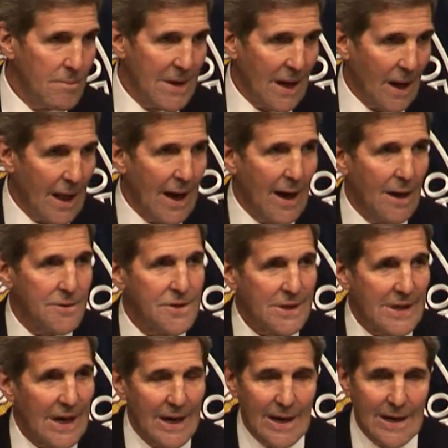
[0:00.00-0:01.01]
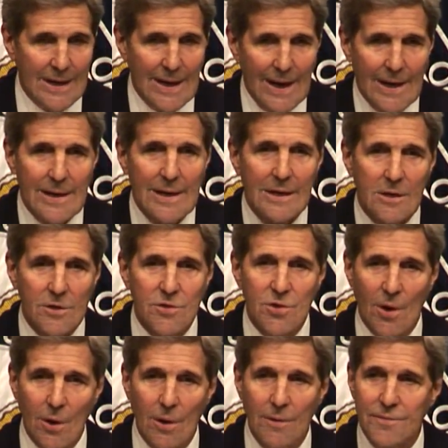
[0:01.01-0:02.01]
be allowed to gain any
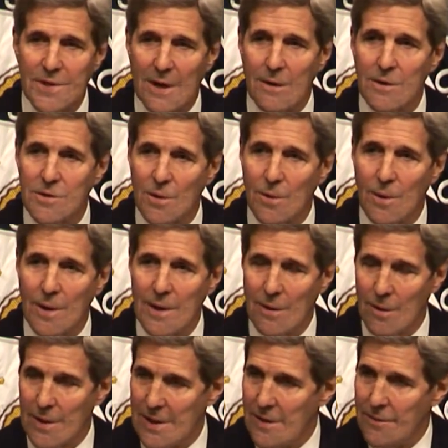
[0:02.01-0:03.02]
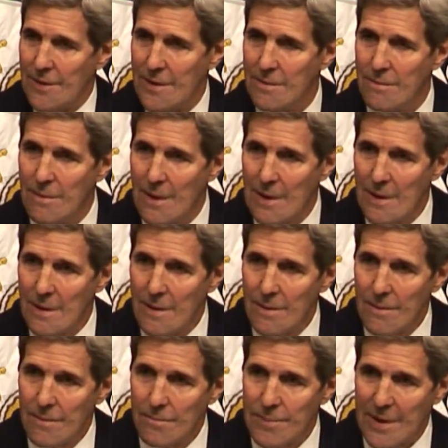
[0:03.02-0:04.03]
control of territory or even,
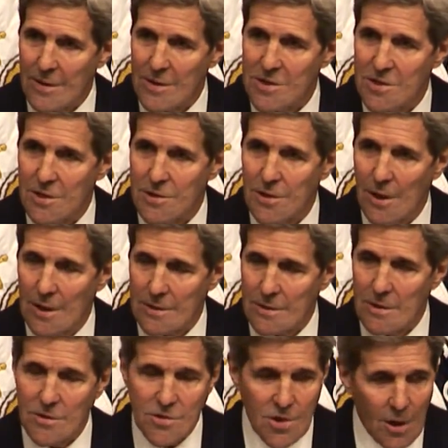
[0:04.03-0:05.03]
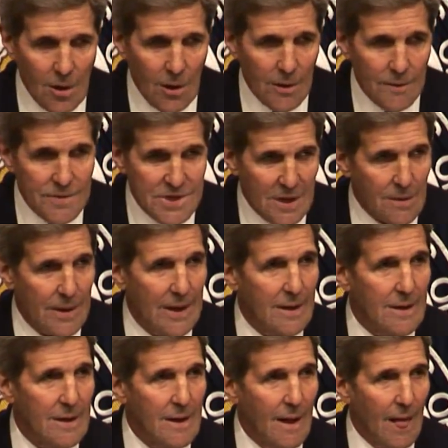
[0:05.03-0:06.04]
perish the thought, control of
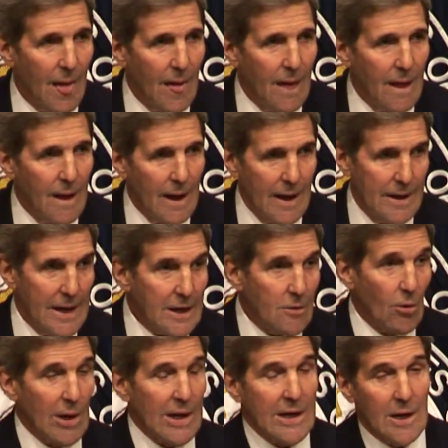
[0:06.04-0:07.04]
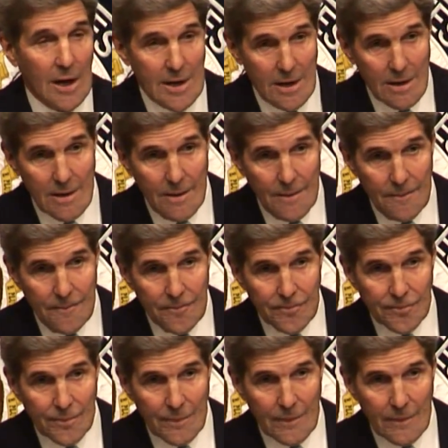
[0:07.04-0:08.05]
Syria, and equally clear
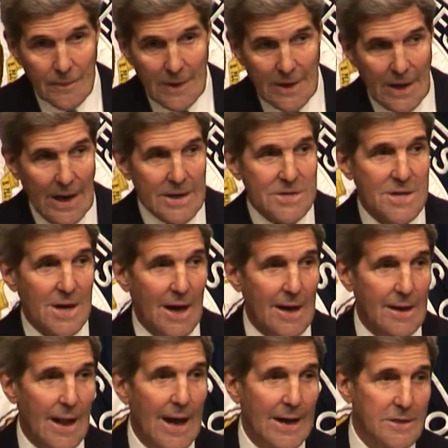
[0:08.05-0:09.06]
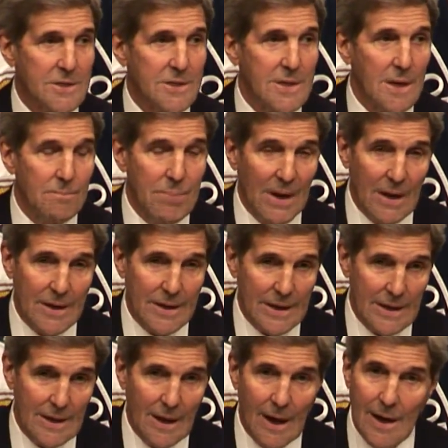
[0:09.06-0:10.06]
that Assad lacks the
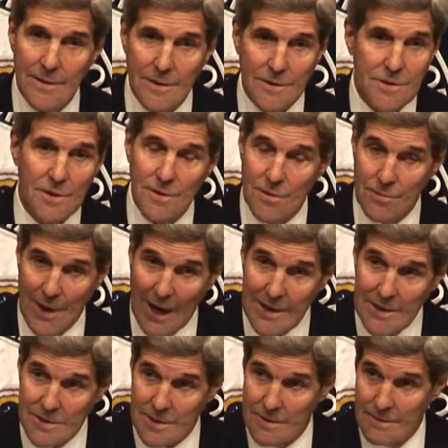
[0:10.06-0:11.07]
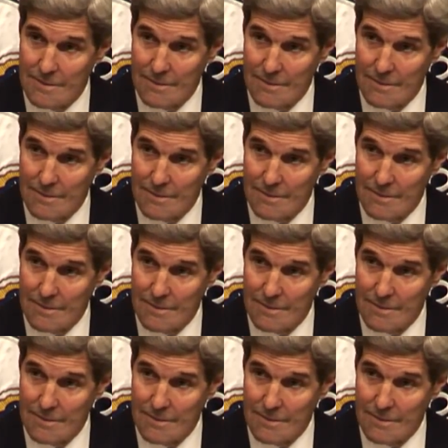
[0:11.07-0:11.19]
ability either to unite,